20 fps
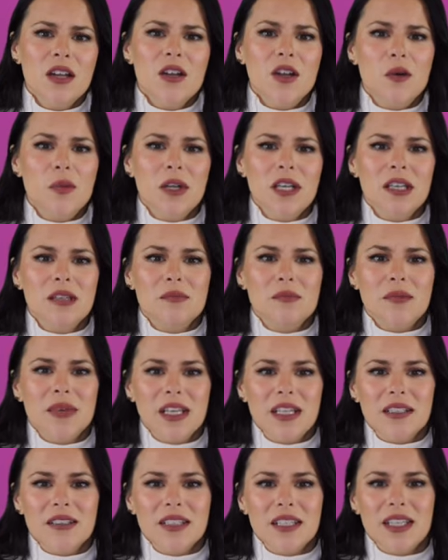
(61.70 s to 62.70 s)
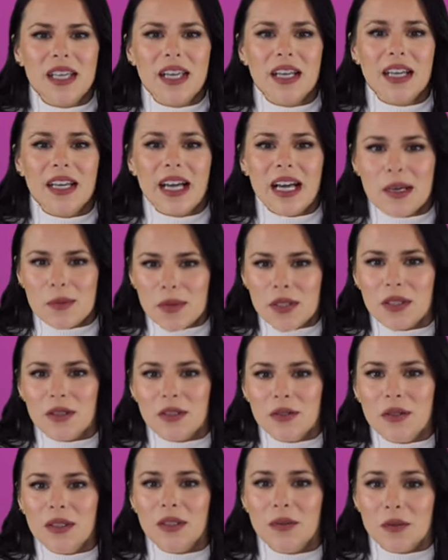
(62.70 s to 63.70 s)
Nobody admitted to getting
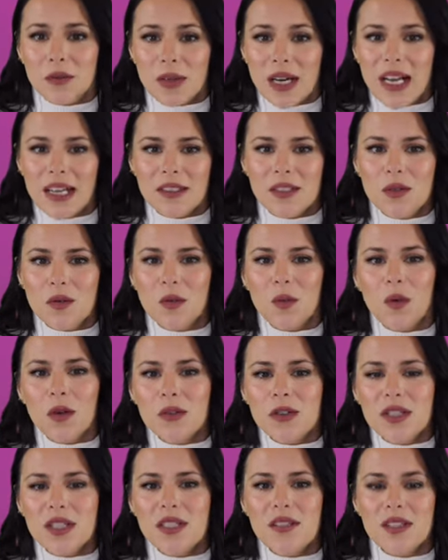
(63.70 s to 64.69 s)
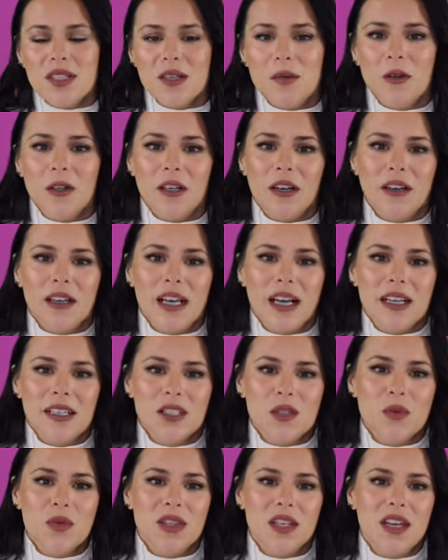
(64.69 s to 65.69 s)
absolutely wrecked worse than someone on
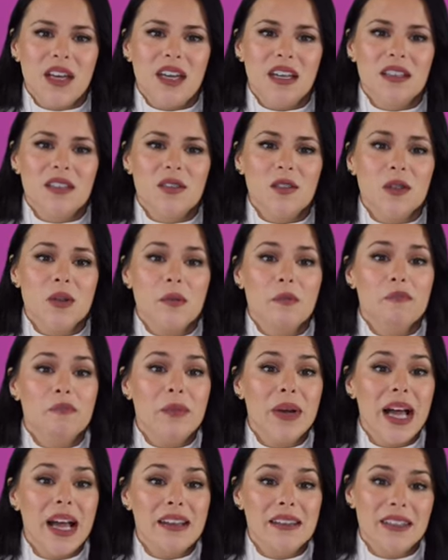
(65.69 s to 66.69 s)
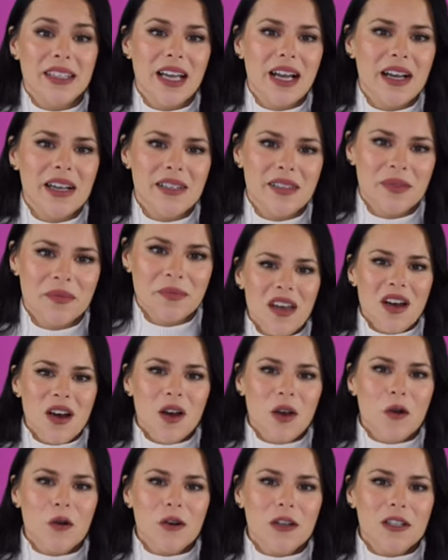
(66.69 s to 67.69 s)
X with the handle BatDad.
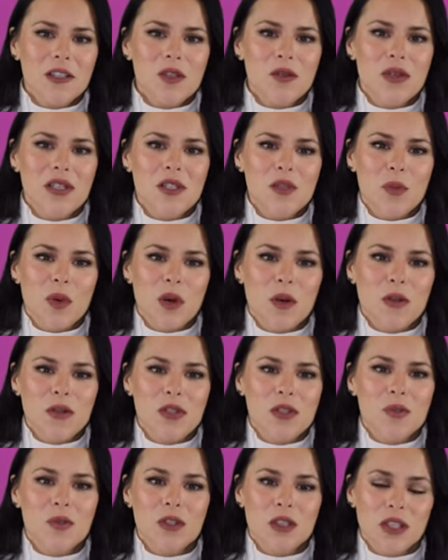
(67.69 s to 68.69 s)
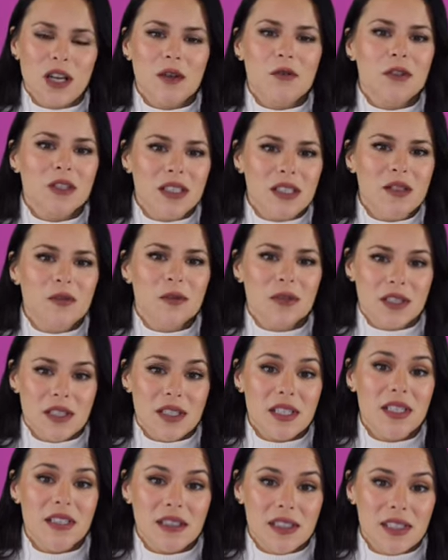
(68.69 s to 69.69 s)
According to his post, which I will need
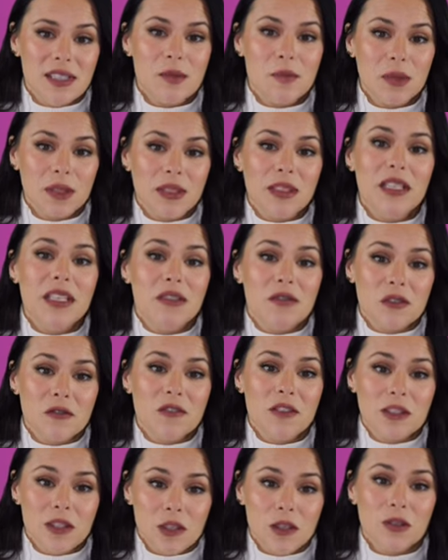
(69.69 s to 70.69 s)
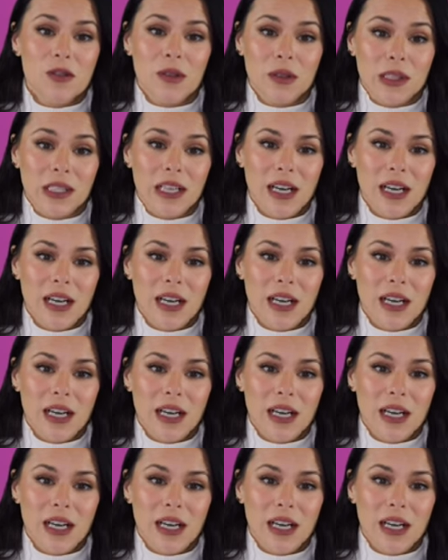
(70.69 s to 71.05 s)
receipts to believe if it's true or